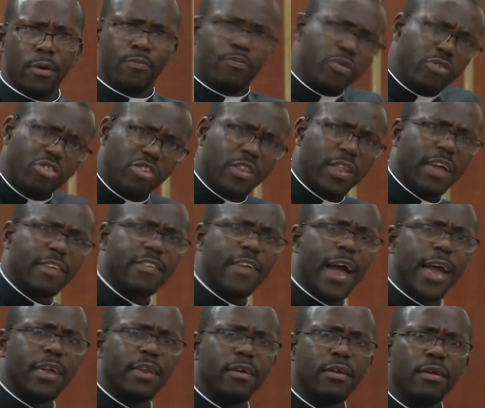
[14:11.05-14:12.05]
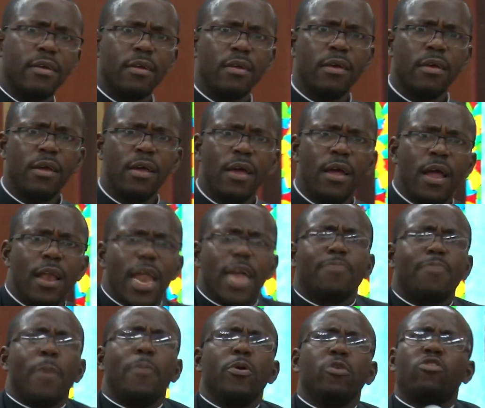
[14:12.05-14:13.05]
Push it aside. Let
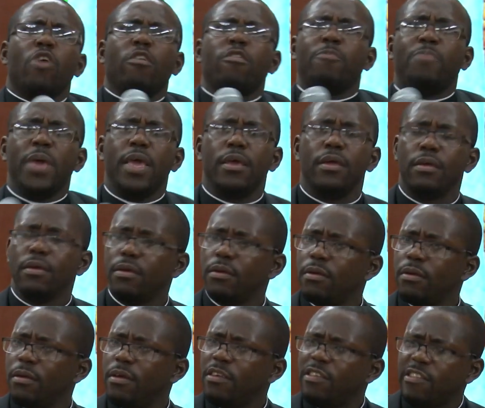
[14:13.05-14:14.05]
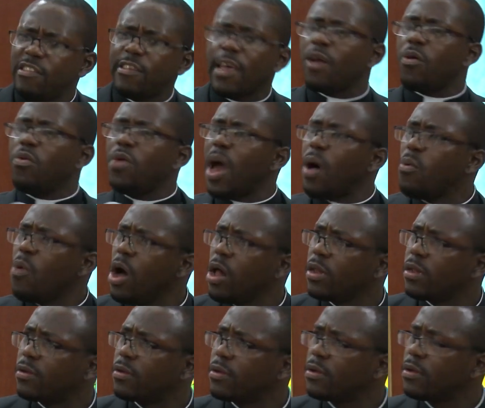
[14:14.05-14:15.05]
people just be. Secular
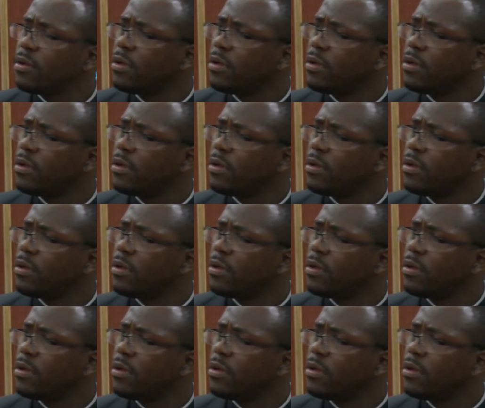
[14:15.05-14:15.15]
world.